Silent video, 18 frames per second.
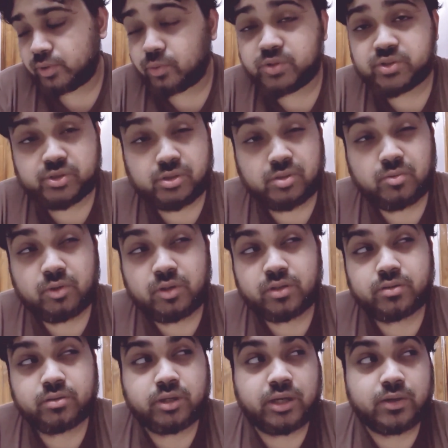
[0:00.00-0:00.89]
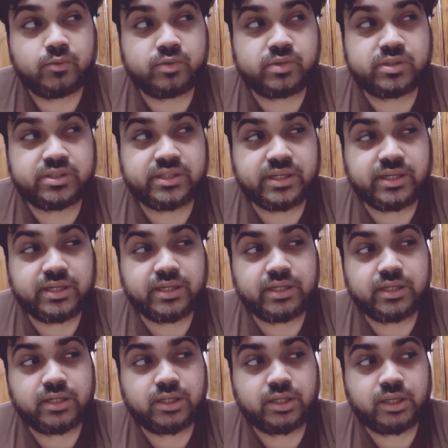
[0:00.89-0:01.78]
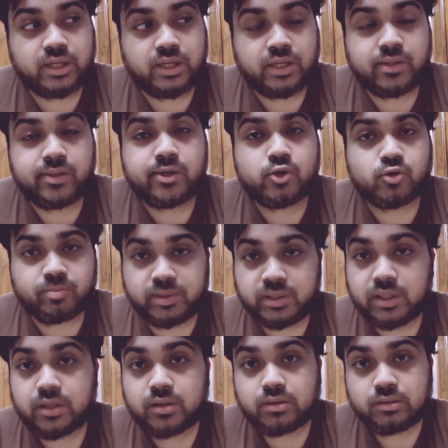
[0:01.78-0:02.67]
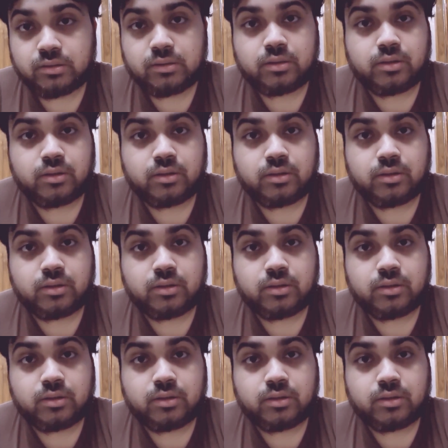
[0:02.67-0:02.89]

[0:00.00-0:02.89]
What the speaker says: the original one, I would say in the opening,